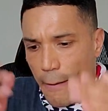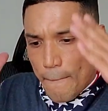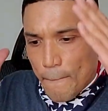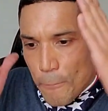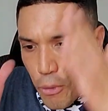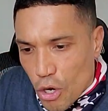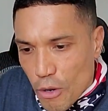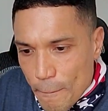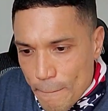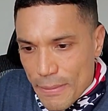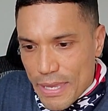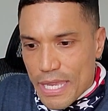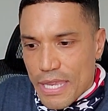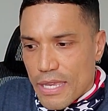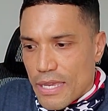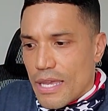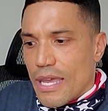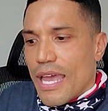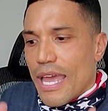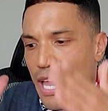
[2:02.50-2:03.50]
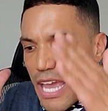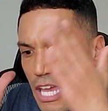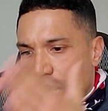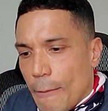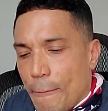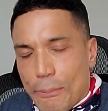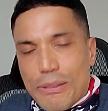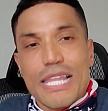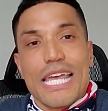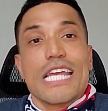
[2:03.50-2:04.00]
put me in a
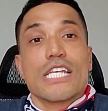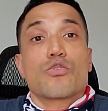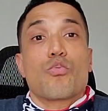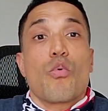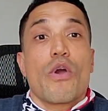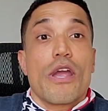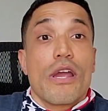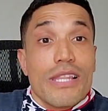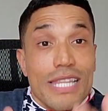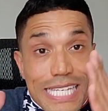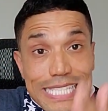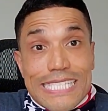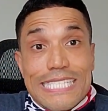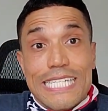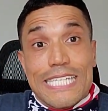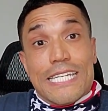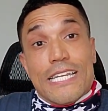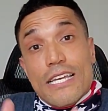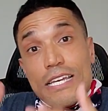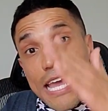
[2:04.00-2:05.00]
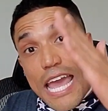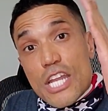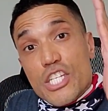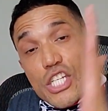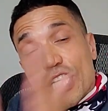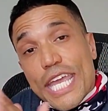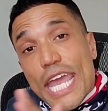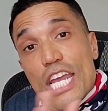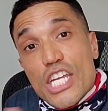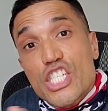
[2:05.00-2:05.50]
place where, listen,
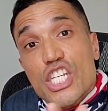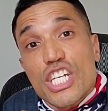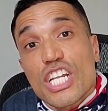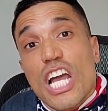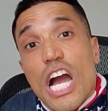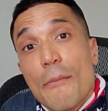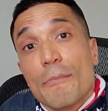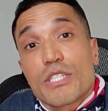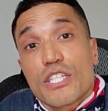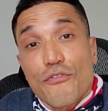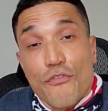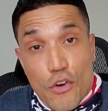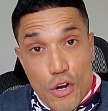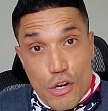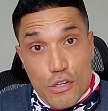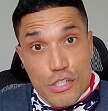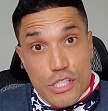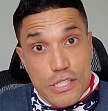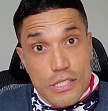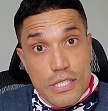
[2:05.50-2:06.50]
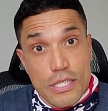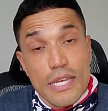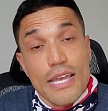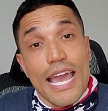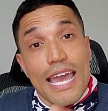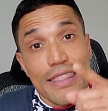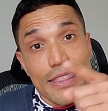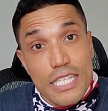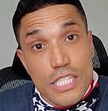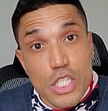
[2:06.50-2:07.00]
education comes first.
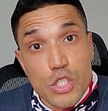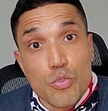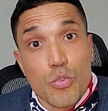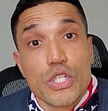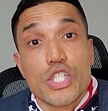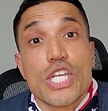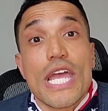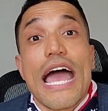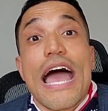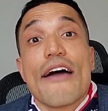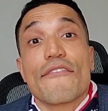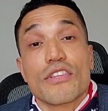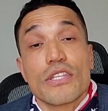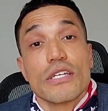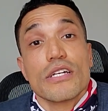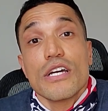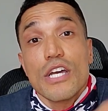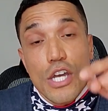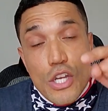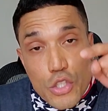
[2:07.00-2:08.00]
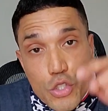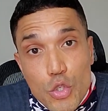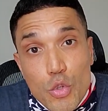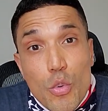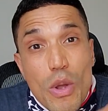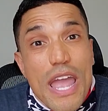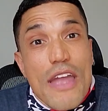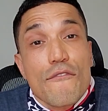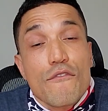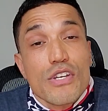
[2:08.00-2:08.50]
And this is what you have to do
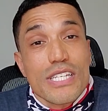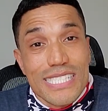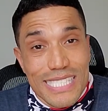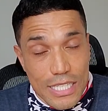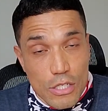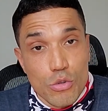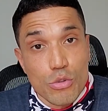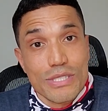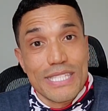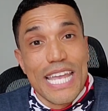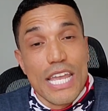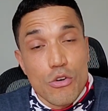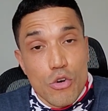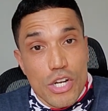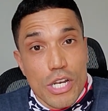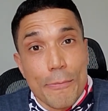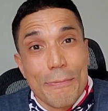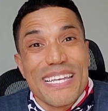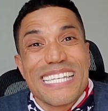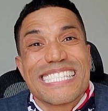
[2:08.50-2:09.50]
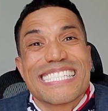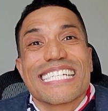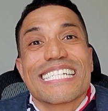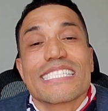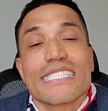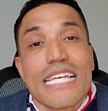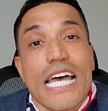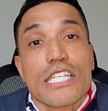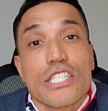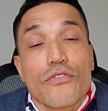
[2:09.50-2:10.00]
every single day in order to be
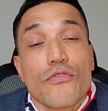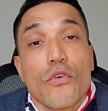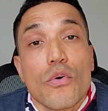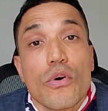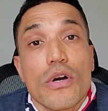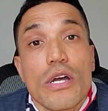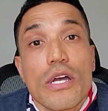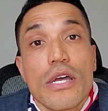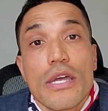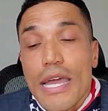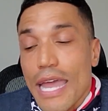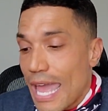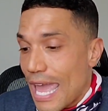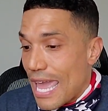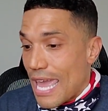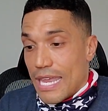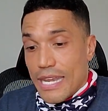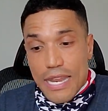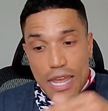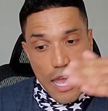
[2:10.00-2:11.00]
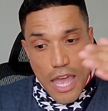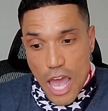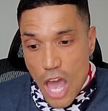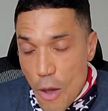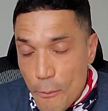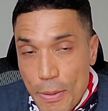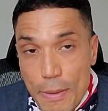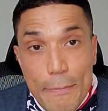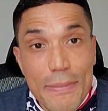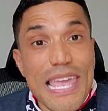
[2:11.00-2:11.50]
successful and
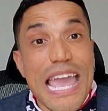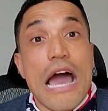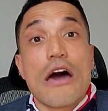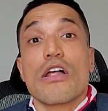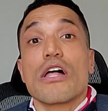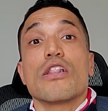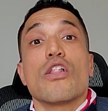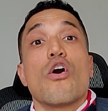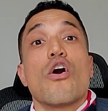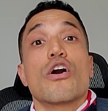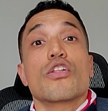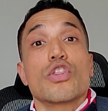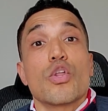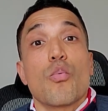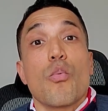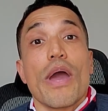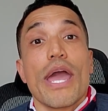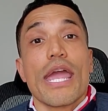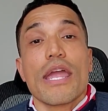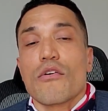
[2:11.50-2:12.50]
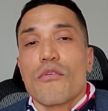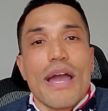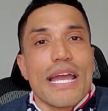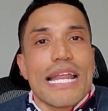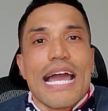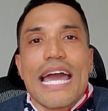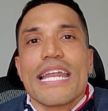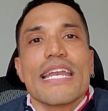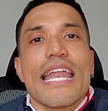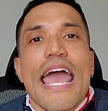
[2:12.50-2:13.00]
helping me out along the way, right?
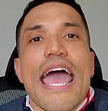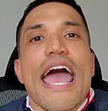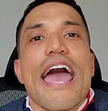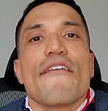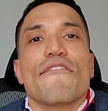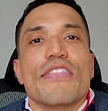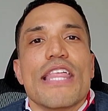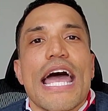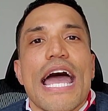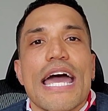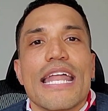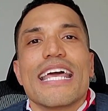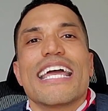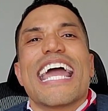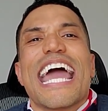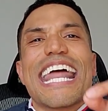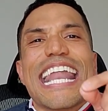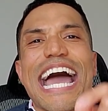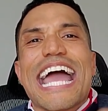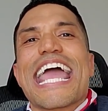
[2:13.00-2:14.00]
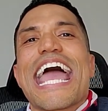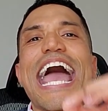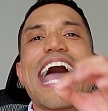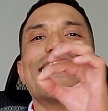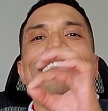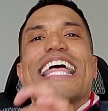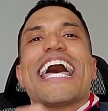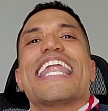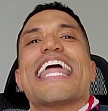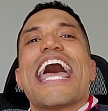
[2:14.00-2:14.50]
I didn't have that. And I
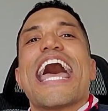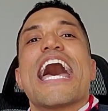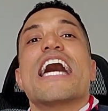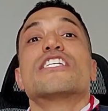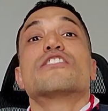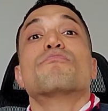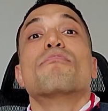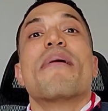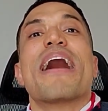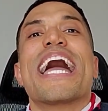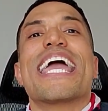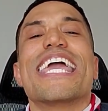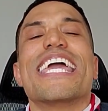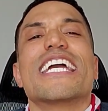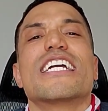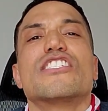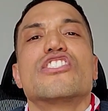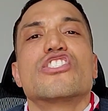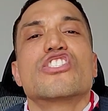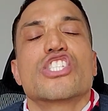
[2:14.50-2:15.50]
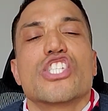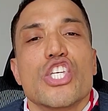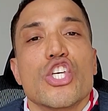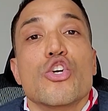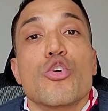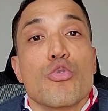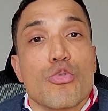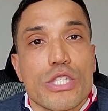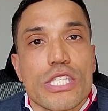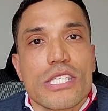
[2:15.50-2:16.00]
had that as my
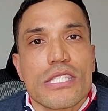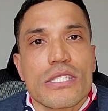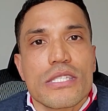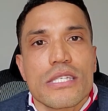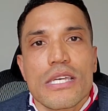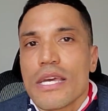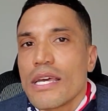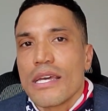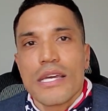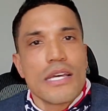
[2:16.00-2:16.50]
excuse.